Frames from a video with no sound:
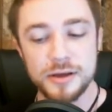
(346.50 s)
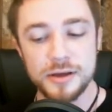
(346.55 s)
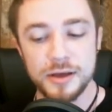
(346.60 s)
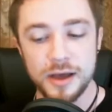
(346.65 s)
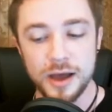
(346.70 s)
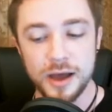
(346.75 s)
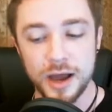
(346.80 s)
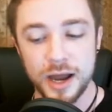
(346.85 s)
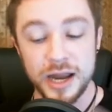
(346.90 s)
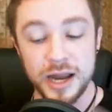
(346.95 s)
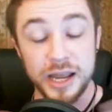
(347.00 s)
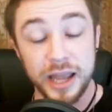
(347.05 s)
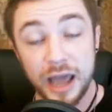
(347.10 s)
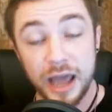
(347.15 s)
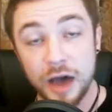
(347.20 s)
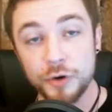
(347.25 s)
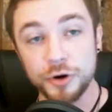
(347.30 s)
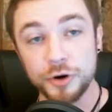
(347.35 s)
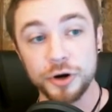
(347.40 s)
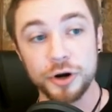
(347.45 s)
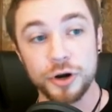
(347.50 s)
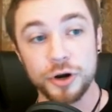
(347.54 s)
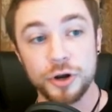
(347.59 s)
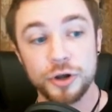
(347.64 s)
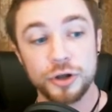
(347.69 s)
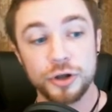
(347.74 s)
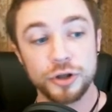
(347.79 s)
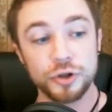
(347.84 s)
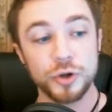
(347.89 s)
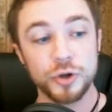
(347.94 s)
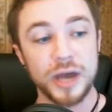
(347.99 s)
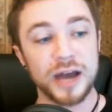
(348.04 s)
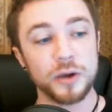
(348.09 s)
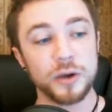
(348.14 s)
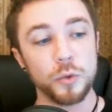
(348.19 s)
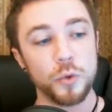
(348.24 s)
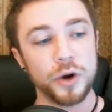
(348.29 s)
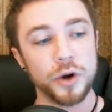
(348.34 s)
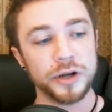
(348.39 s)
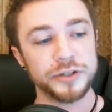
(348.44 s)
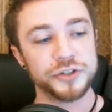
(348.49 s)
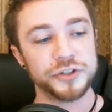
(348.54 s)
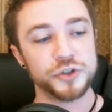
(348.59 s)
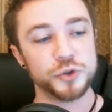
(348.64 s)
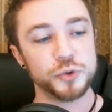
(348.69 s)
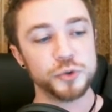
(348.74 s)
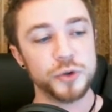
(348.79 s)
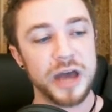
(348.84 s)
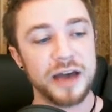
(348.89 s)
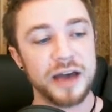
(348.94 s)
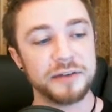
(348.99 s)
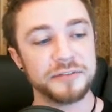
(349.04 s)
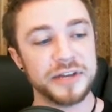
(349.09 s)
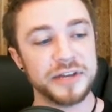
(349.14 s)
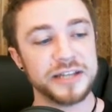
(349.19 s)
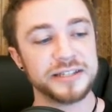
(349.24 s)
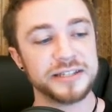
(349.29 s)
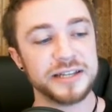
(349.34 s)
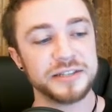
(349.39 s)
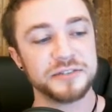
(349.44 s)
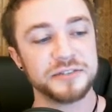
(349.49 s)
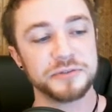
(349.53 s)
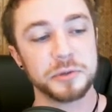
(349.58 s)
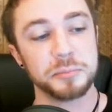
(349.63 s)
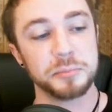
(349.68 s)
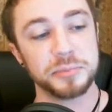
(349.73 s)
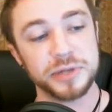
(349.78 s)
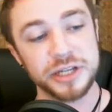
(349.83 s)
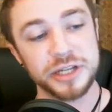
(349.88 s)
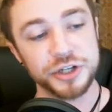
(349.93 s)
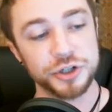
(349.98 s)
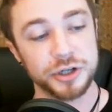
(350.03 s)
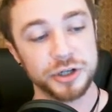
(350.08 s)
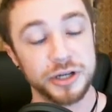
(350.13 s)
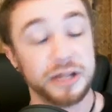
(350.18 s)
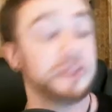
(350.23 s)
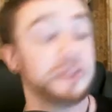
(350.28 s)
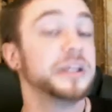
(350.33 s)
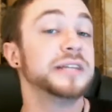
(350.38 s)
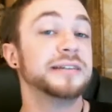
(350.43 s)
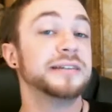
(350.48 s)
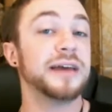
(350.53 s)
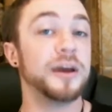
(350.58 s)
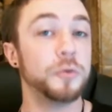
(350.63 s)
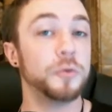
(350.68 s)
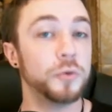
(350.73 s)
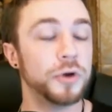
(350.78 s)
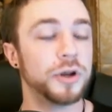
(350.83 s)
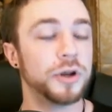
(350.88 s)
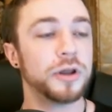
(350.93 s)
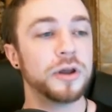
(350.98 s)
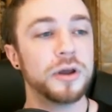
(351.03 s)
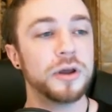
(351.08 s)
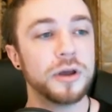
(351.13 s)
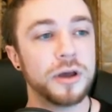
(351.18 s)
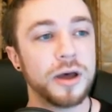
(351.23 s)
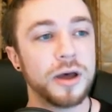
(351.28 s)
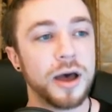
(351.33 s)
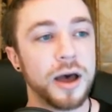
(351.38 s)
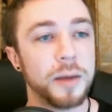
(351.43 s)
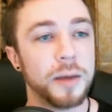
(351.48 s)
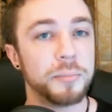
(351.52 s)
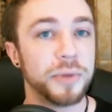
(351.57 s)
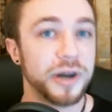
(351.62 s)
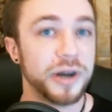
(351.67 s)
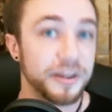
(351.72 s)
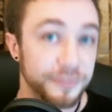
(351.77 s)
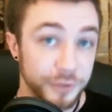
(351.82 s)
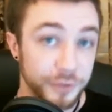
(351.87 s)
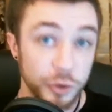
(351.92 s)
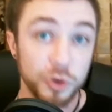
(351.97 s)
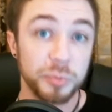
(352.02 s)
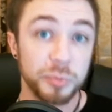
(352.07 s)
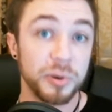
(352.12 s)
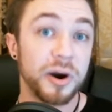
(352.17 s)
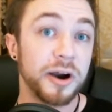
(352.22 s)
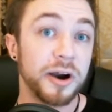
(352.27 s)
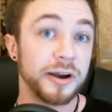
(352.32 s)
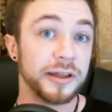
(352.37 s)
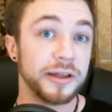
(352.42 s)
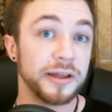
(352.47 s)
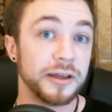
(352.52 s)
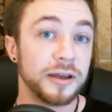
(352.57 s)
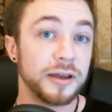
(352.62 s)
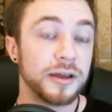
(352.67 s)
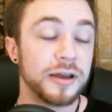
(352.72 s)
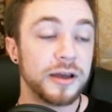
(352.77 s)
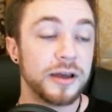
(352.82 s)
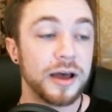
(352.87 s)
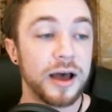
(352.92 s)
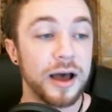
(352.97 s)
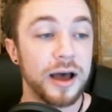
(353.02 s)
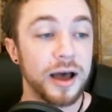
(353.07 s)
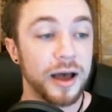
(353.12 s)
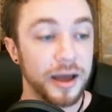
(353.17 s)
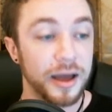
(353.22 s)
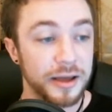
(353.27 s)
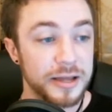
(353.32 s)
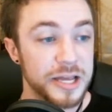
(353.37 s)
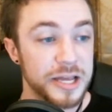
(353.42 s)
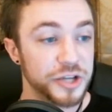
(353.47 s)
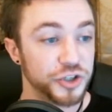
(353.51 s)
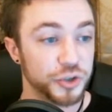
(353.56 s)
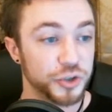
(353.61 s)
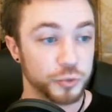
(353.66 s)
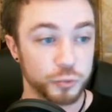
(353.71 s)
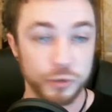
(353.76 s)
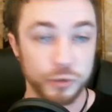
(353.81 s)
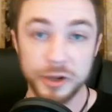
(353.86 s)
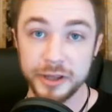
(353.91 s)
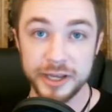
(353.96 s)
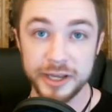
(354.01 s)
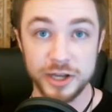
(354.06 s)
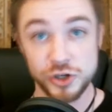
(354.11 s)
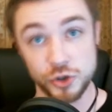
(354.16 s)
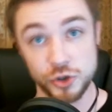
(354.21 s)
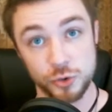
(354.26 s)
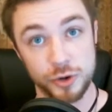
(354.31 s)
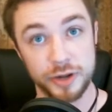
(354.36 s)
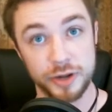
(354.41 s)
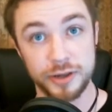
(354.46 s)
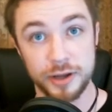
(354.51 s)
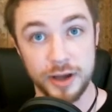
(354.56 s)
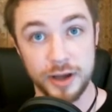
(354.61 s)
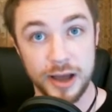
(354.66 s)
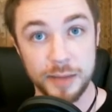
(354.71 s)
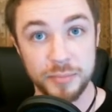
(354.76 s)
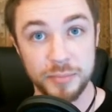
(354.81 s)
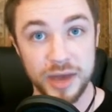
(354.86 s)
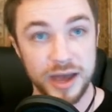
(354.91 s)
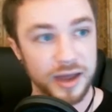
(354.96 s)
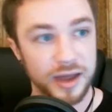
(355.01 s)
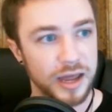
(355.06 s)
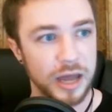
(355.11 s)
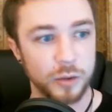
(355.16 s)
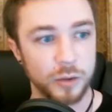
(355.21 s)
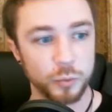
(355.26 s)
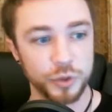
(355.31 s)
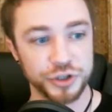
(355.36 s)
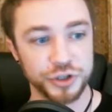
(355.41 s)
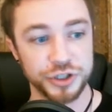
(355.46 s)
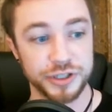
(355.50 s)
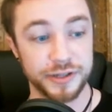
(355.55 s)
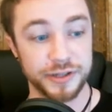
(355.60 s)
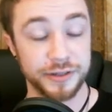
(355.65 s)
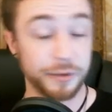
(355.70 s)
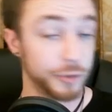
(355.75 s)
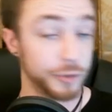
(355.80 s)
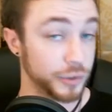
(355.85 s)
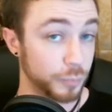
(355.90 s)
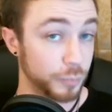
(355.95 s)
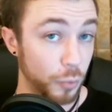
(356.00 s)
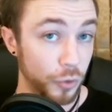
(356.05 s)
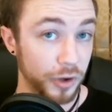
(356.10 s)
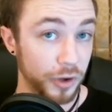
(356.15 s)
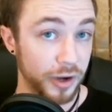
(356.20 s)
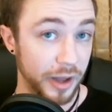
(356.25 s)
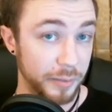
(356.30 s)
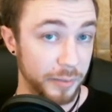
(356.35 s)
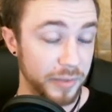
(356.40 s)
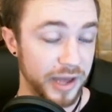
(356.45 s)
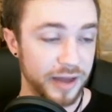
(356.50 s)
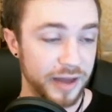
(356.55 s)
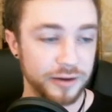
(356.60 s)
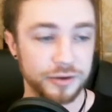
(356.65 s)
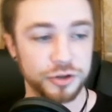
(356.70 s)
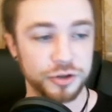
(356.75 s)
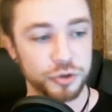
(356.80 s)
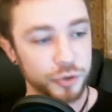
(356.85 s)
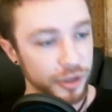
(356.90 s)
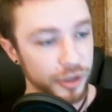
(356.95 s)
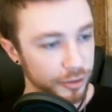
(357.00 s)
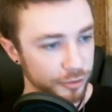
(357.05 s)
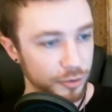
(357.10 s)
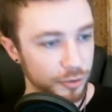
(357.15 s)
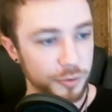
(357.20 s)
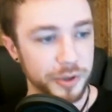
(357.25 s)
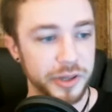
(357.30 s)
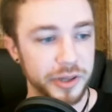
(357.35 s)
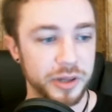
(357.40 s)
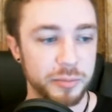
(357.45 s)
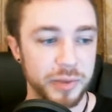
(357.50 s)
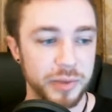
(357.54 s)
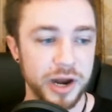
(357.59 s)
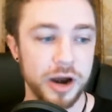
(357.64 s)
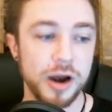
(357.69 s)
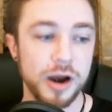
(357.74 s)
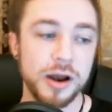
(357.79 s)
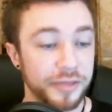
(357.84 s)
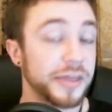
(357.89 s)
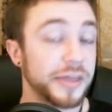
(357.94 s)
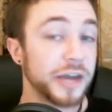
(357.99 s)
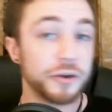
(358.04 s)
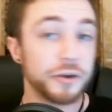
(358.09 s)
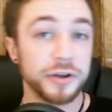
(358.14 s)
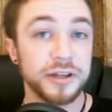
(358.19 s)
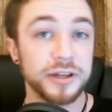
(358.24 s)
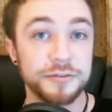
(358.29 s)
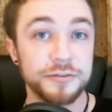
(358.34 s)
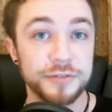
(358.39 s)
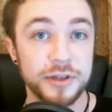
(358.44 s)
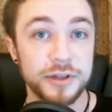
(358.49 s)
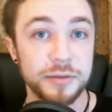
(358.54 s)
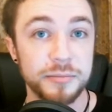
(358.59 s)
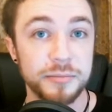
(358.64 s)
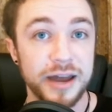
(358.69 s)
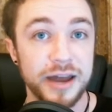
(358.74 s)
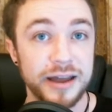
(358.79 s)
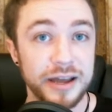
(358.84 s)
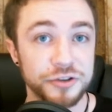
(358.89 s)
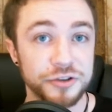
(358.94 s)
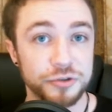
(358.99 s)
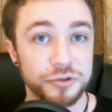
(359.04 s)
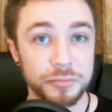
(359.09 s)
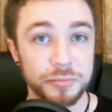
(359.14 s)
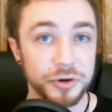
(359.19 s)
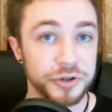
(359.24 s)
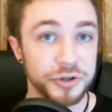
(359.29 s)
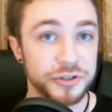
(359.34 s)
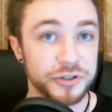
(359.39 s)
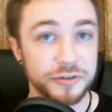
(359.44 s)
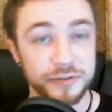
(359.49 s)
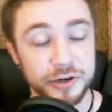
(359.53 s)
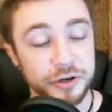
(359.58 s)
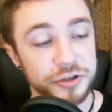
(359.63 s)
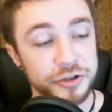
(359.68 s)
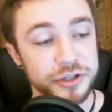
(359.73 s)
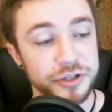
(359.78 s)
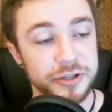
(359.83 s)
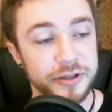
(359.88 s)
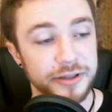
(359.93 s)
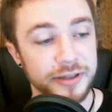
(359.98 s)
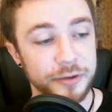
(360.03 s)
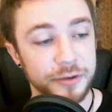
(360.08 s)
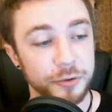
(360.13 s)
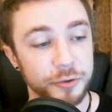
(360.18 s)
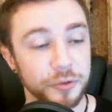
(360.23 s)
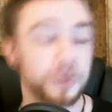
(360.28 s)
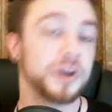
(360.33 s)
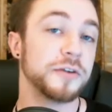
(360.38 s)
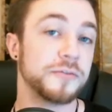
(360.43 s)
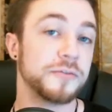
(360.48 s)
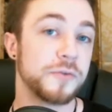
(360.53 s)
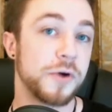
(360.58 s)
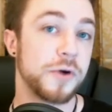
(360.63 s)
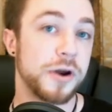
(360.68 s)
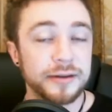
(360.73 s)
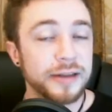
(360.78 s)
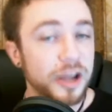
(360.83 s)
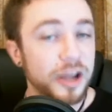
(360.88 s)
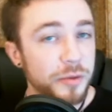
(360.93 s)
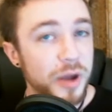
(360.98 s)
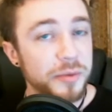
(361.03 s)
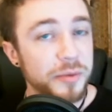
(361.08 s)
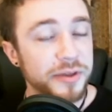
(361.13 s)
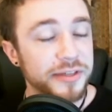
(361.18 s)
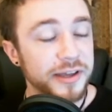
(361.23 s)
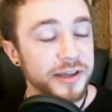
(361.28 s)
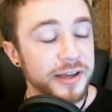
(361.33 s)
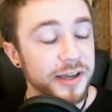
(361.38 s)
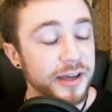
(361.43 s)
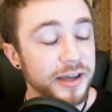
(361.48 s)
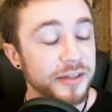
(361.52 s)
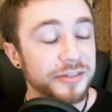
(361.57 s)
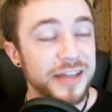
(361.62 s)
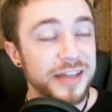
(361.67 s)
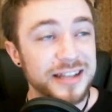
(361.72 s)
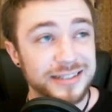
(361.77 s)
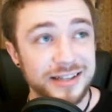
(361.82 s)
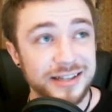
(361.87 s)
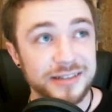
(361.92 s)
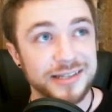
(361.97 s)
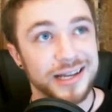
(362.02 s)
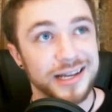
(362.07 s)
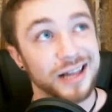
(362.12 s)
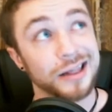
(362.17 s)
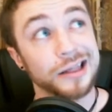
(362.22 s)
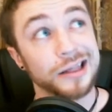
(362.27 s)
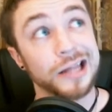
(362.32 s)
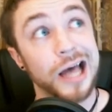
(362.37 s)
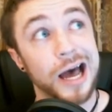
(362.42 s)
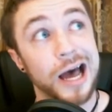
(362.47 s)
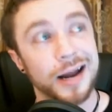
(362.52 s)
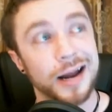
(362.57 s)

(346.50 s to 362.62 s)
encounter, you kind of want to have a sense of completion, at least I would. But if your party is just really enjoying the combat and wishes that there was more combat, you can throw in the bear. That could give them that extra burst of energy that they were looking for. Now you might be thinking, that sounds like a lot